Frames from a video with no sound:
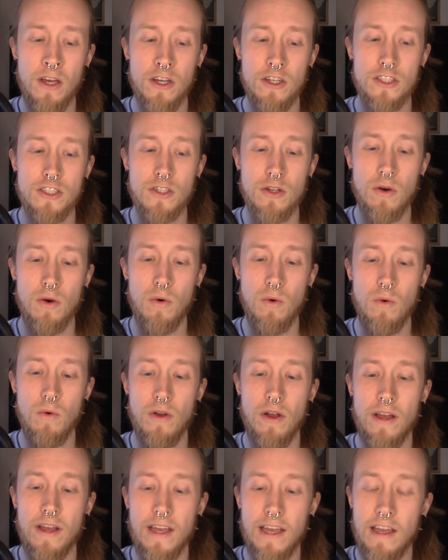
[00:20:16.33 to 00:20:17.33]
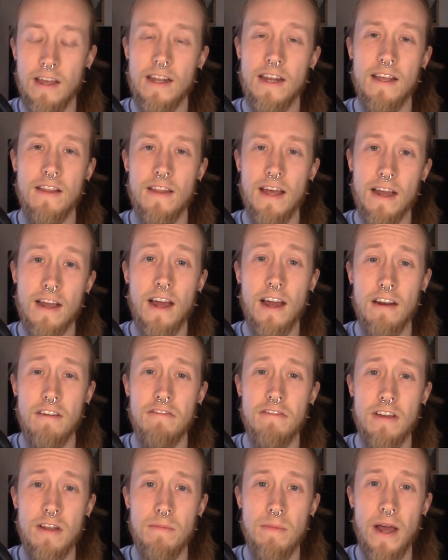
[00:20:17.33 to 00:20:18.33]
So getting that kind of
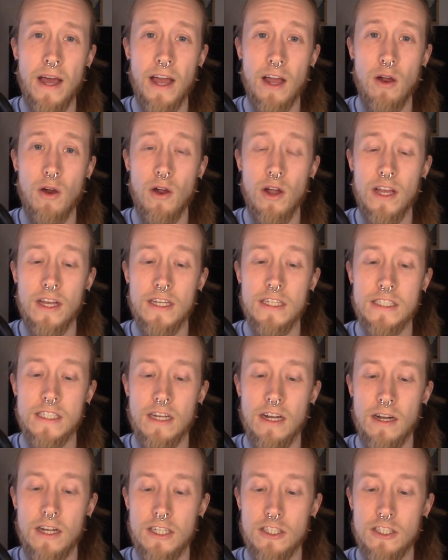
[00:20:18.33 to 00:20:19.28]
feedback is uh,